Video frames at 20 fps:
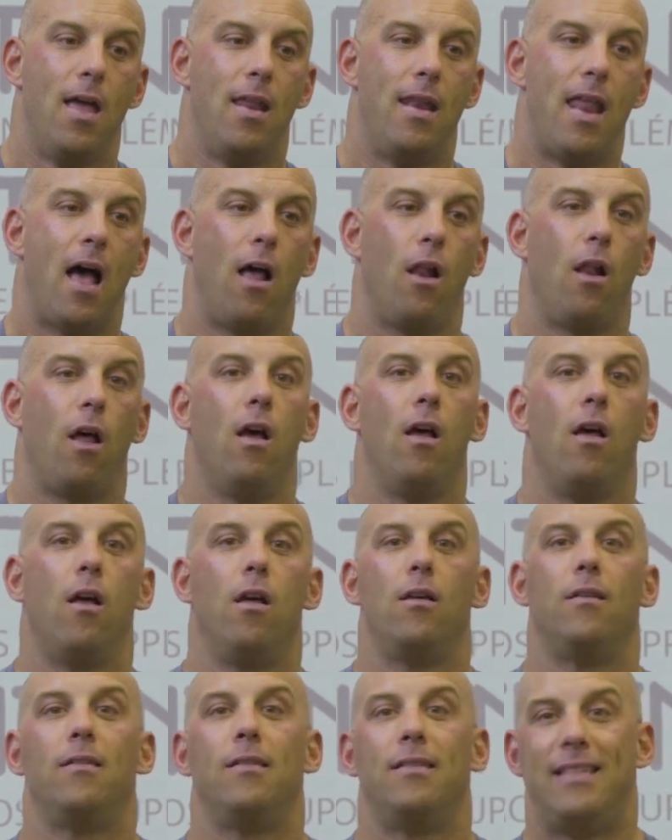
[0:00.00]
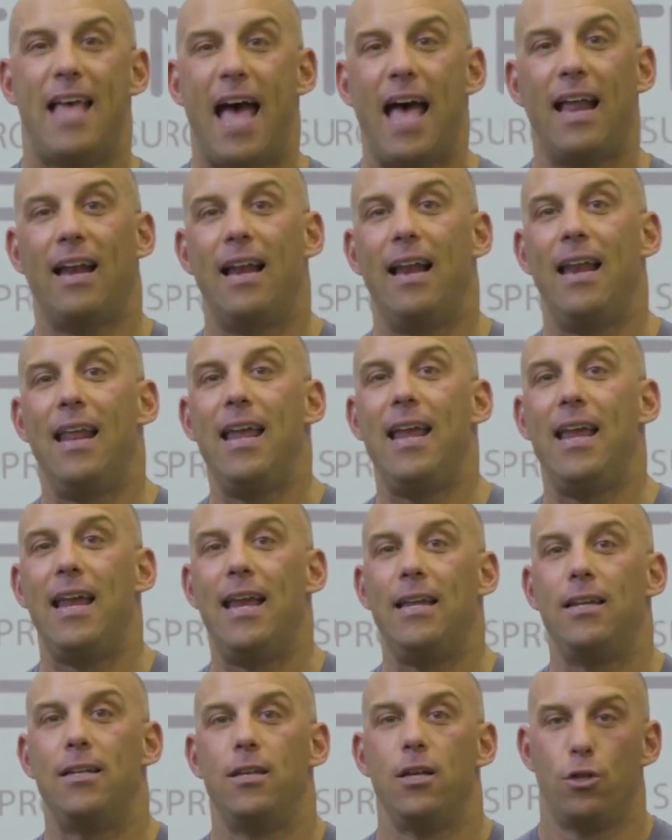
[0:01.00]
Now, that
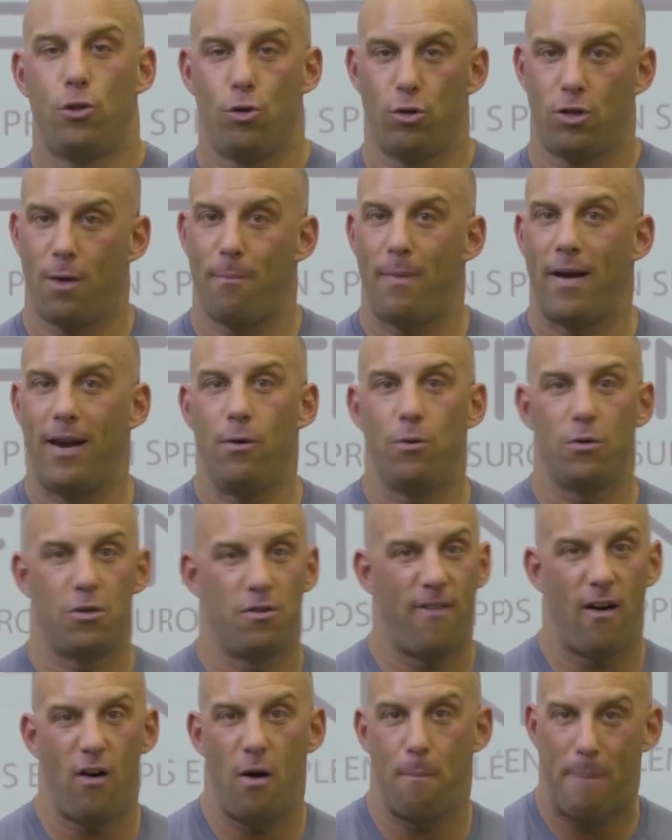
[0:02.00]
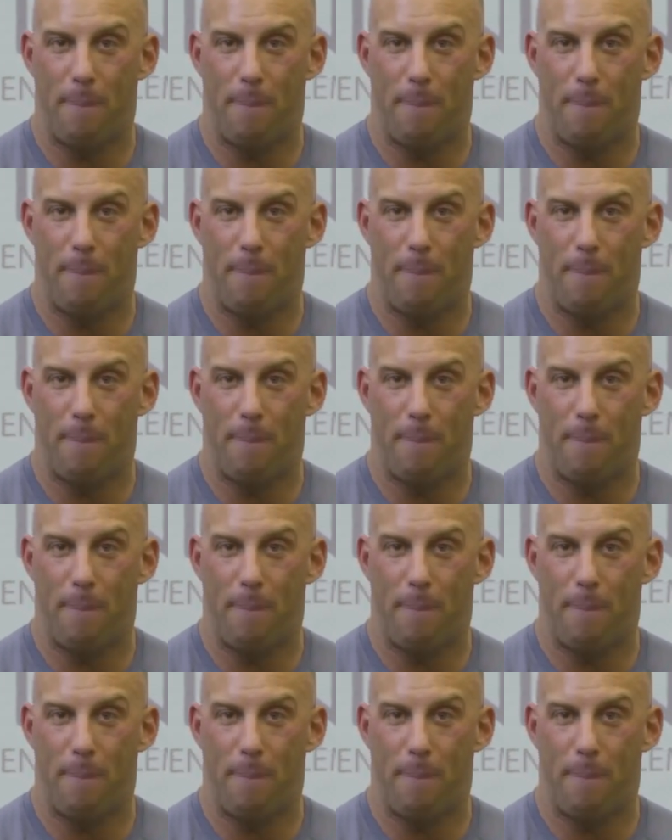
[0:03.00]
leads to somebody who's very